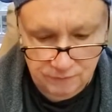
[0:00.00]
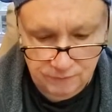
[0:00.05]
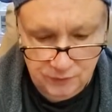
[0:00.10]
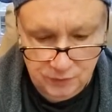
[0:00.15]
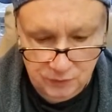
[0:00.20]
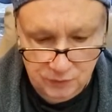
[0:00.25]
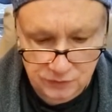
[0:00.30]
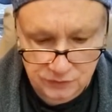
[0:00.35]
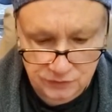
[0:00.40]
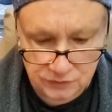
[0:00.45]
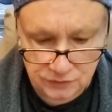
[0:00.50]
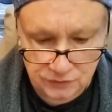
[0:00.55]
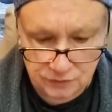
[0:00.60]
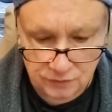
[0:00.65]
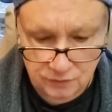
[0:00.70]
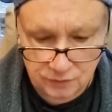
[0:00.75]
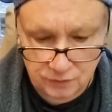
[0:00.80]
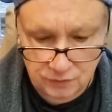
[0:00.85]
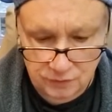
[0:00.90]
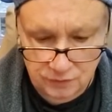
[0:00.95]
Focusing
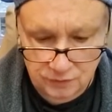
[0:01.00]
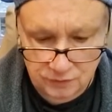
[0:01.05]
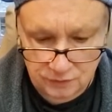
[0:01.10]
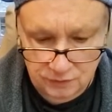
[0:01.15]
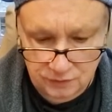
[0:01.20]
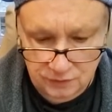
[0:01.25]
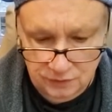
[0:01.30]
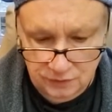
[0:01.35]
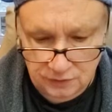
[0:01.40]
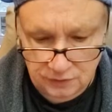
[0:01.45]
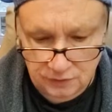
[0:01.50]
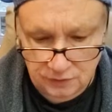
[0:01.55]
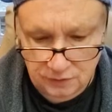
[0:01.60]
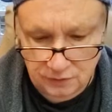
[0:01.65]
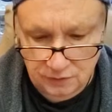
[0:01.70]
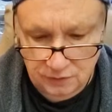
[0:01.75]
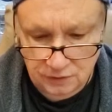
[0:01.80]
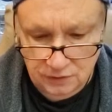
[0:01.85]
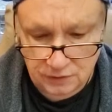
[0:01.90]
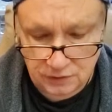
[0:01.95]
on the
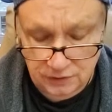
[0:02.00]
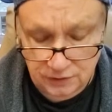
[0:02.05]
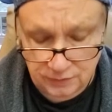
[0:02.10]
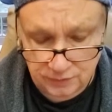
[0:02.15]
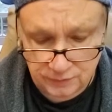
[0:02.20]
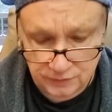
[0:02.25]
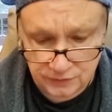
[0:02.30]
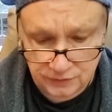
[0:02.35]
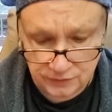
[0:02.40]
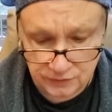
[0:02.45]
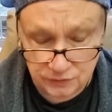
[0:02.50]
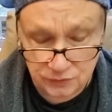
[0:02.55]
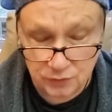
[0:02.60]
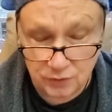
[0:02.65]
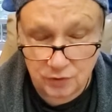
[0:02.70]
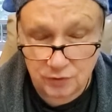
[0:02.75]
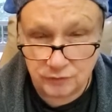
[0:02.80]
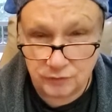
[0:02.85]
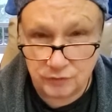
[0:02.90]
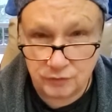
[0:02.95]
eclipse at
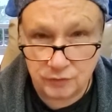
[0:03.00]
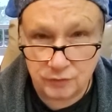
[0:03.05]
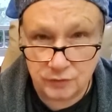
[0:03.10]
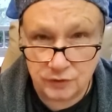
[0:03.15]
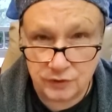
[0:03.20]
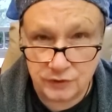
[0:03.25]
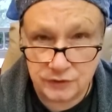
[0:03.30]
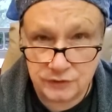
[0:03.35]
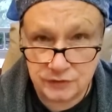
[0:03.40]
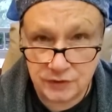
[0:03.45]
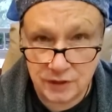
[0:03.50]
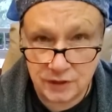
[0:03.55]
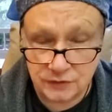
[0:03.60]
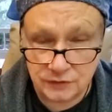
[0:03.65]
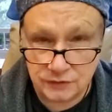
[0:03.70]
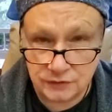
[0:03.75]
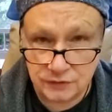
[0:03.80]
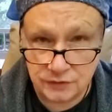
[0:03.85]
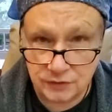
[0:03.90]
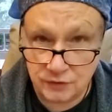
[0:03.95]
12 degrees
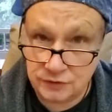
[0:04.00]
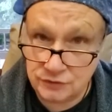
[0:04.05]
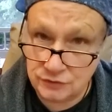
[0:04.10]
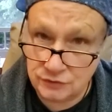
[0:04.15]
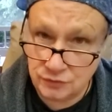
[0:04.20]
Sagittarius.